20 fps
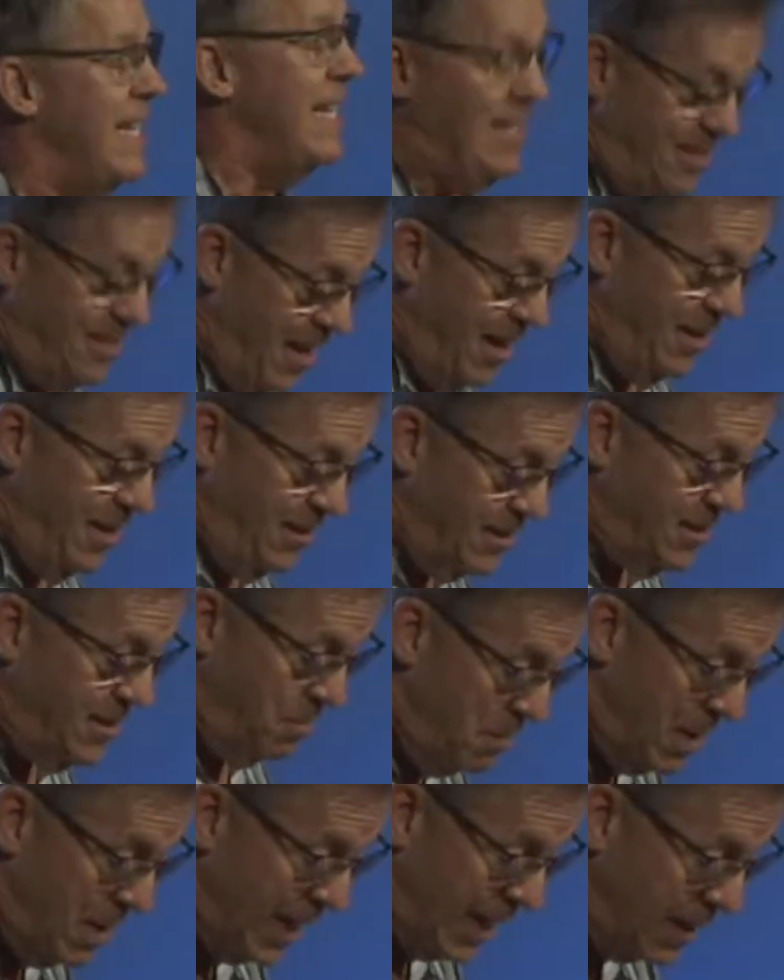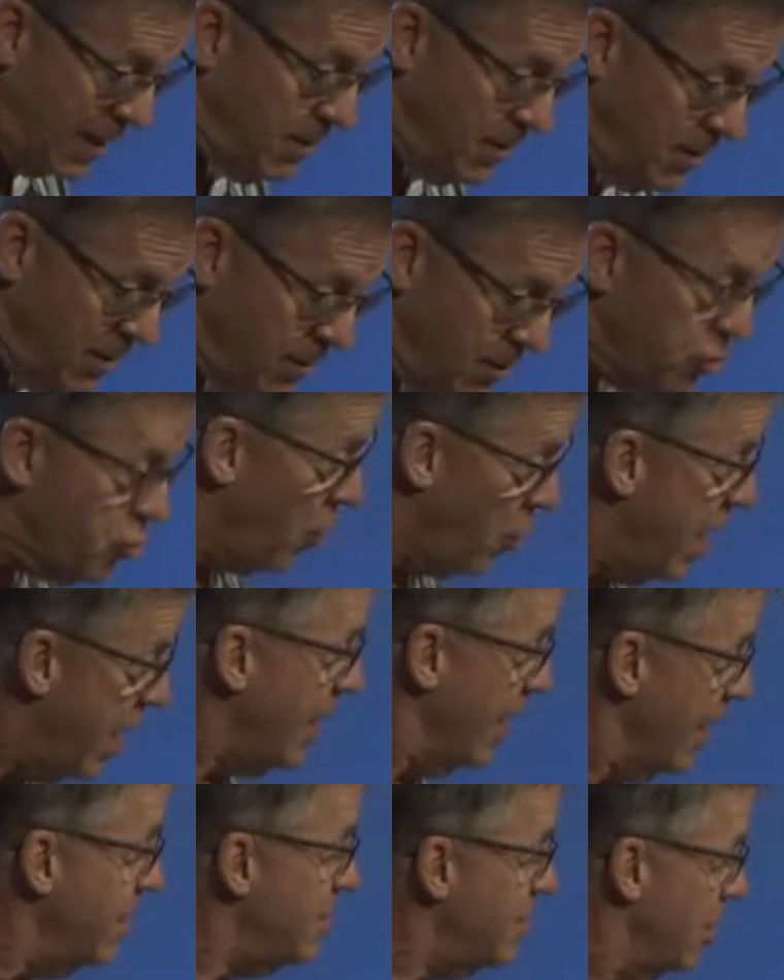it does mean
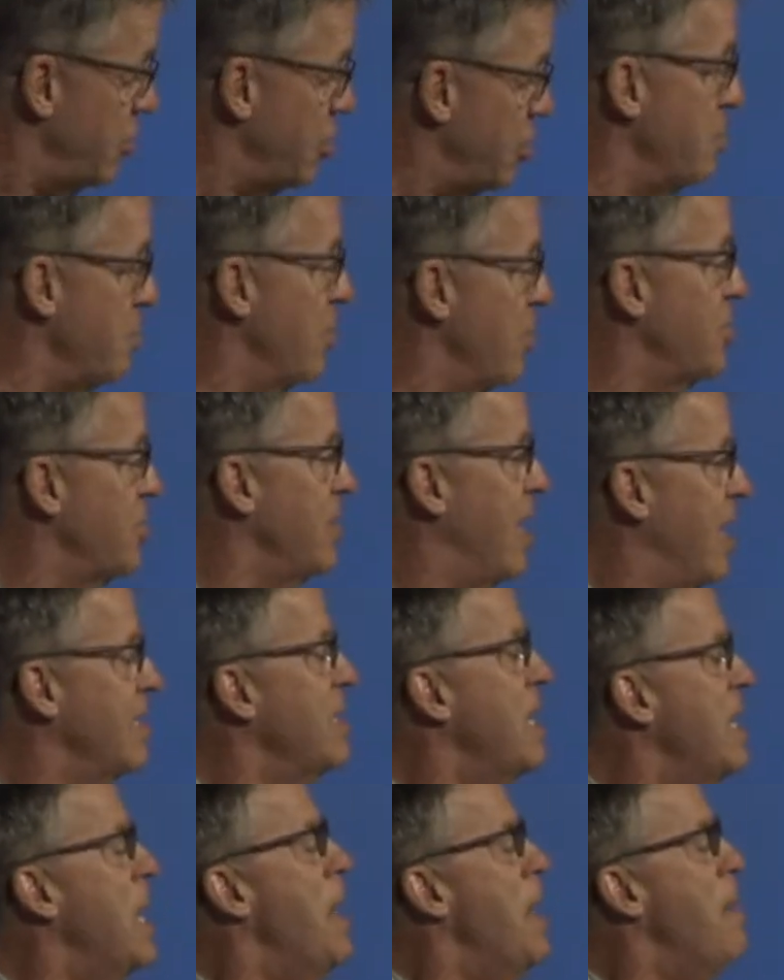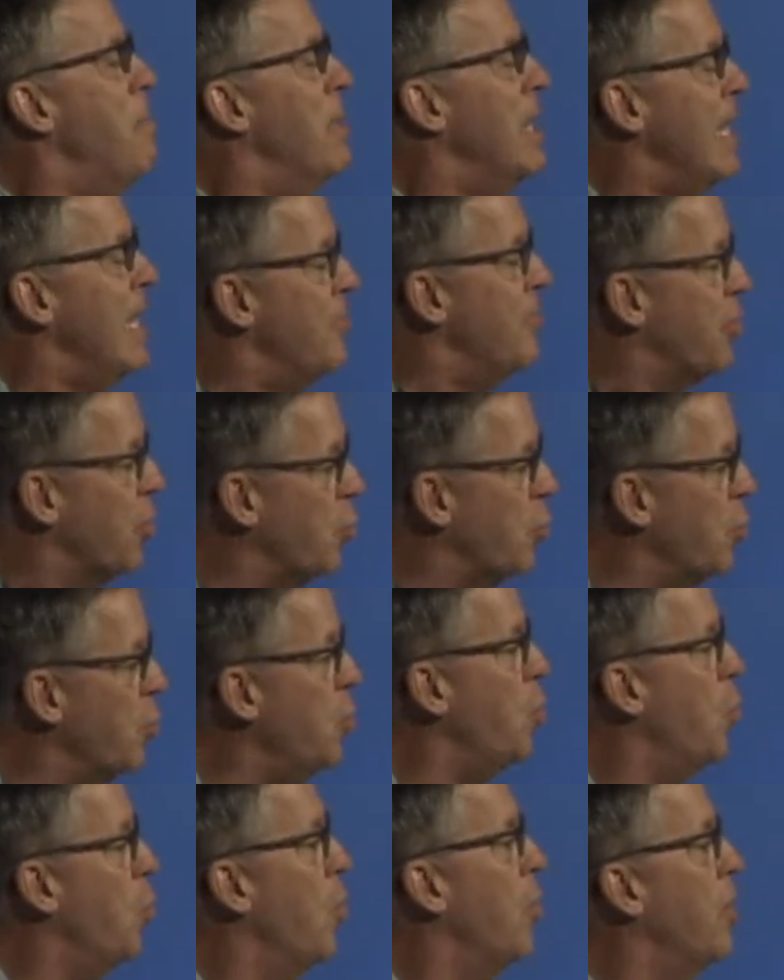trading, such as merchandise, but in the
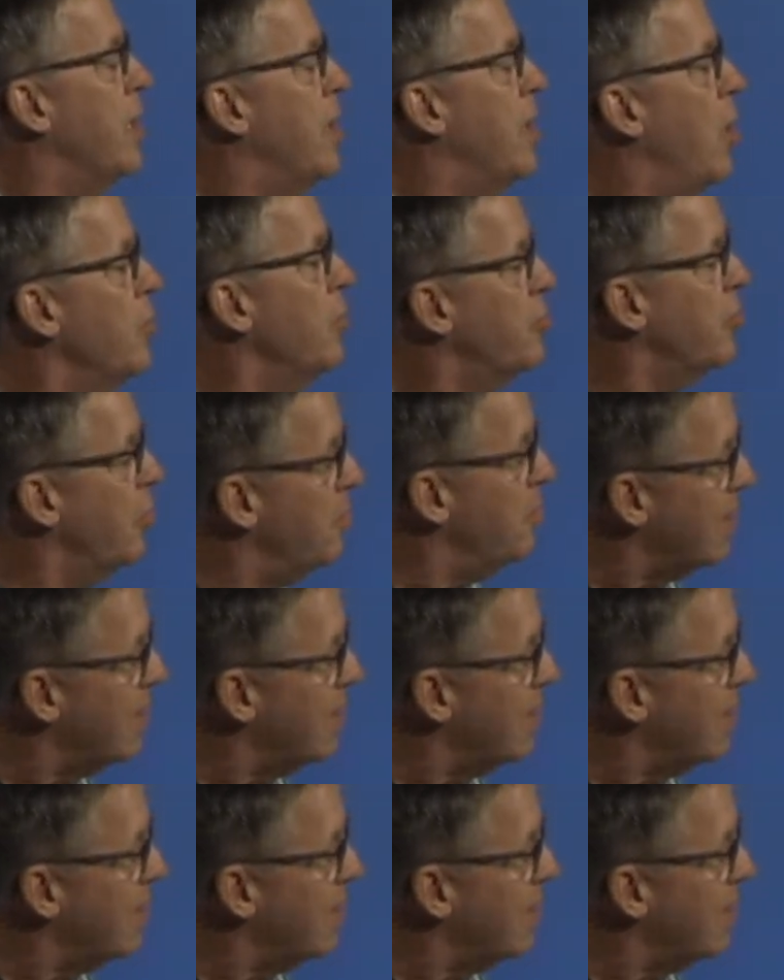root word, it also